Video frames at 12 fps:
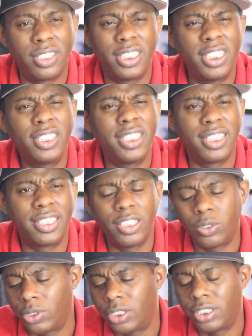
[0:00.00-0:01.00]
just the
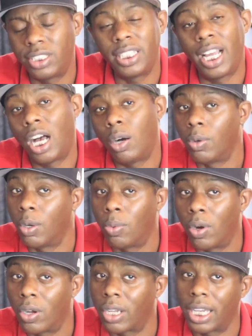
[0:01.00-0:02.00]
Essentials to see how it would
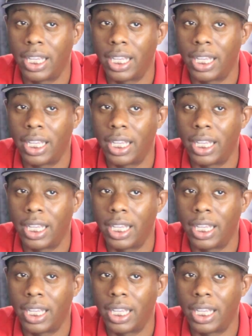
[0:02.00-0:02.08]
work,